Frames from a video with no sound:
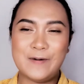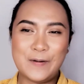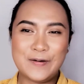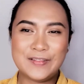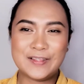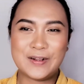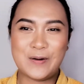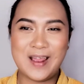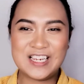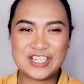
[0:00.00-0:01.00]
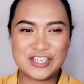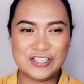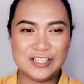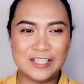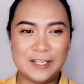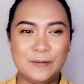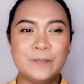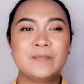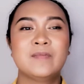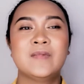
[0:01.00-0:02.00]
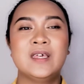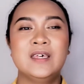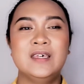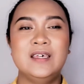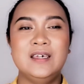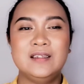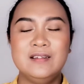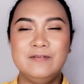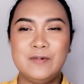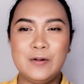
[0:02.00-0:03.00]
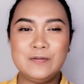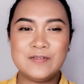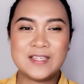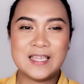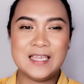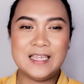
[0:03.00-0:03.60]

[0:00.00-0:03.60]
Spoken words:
Fourth question. It involves